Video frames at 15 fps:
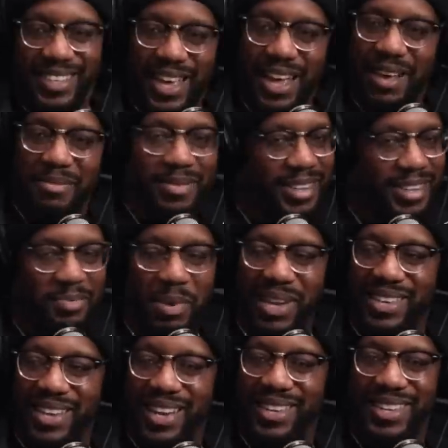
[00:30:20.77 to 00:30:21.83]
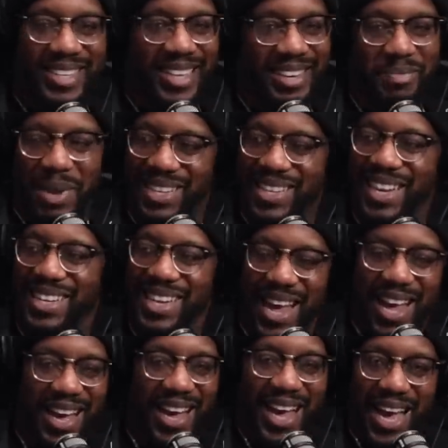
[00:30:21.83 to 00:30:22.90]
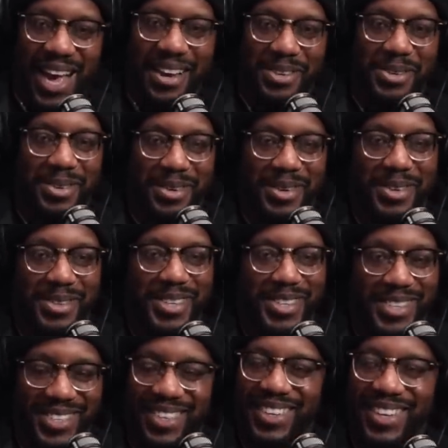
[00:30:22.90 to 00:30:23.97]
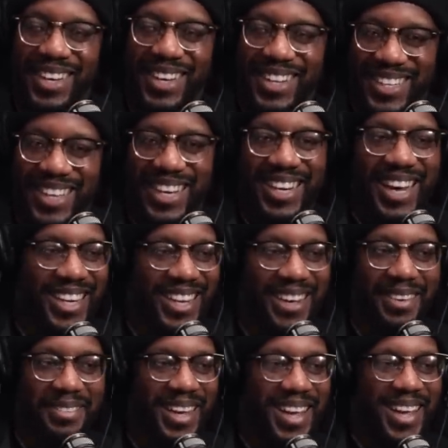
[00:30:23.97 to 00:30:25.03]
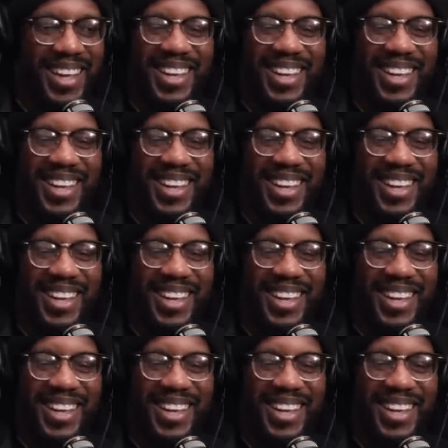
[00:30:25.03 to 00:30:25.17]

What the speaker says: Yeah, it's business. It's business now. All right, cool. Say that, Keith.